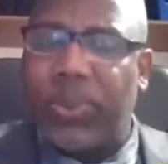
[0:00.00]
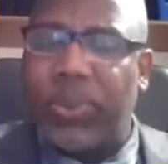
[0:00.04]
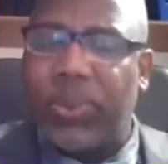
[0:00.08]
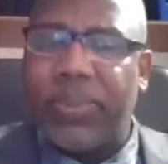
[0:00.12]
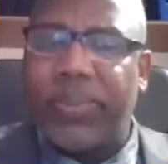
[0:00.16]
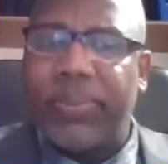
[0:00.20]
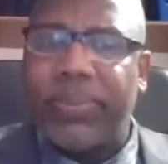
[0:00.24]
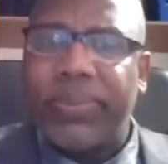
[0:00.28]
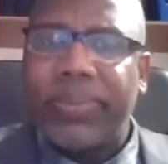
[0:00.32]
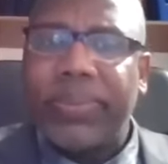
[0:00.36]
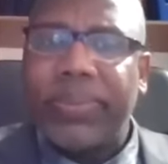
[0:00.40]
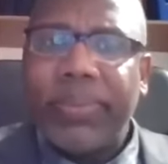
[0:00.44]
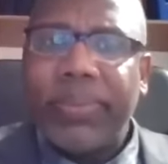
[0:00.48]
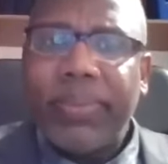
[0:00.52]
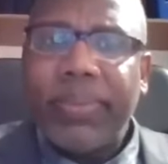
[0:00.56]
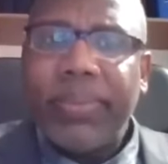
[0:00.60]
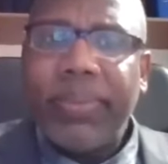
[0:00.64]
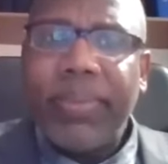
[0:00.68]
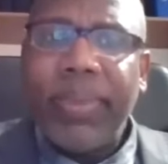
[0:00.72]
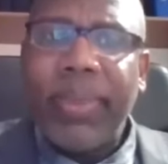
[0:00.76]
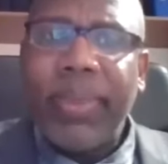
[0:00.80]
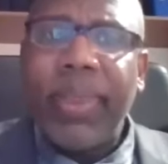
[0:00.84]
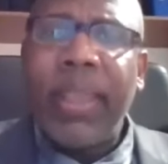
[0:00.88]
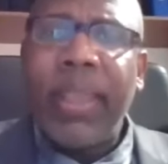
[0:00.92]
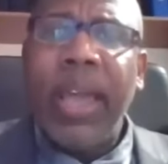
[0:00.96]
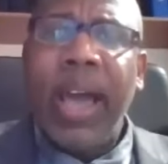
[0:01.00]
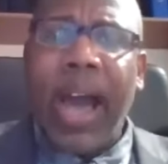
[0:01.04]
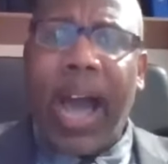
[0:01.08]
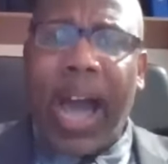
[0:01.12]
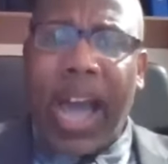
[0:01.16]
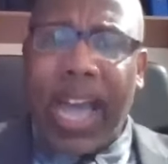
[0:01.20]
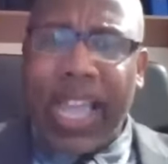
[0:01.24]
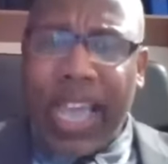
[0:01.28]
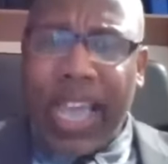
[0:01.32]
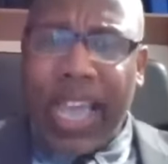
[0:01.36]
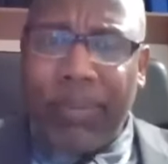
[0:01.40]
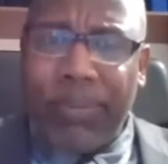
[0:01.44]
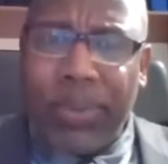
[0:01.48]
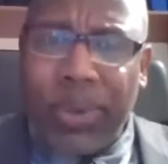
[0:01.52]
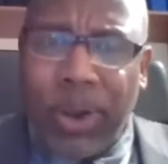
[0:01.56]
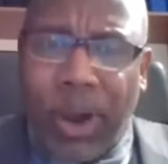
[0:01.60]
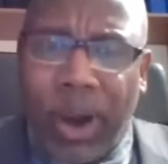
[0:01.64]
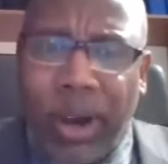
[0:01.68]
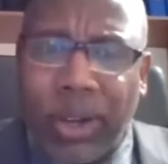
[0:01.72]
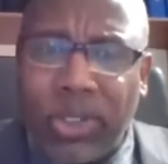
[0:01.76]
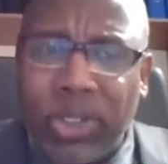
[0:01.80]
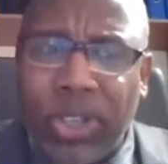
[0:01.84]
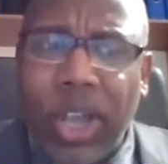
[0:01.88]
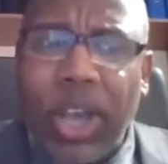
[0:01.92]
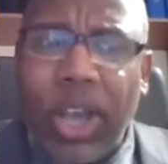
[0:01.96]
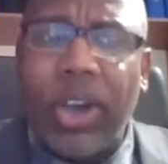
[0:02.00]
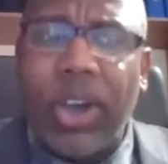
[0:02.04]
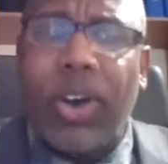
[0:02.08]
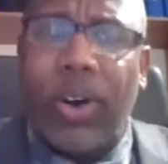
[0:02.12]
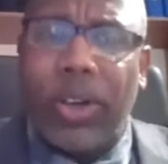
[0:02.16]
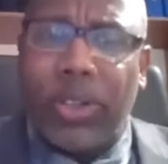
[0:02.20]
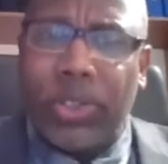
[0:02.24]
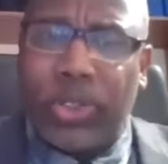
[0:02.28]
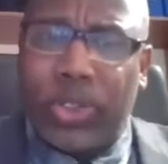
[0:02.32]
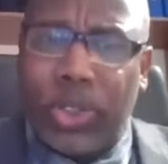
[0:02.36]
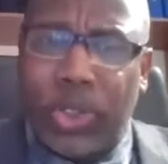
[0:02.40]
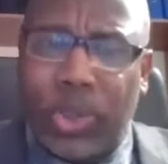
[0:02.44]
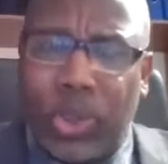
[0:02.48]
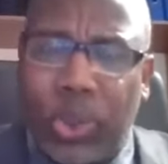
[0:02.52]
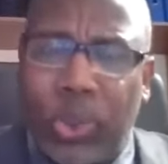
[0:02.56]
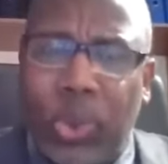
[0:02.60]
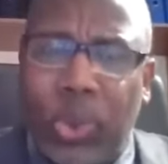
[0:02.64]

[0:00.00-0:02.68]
do. I am not going to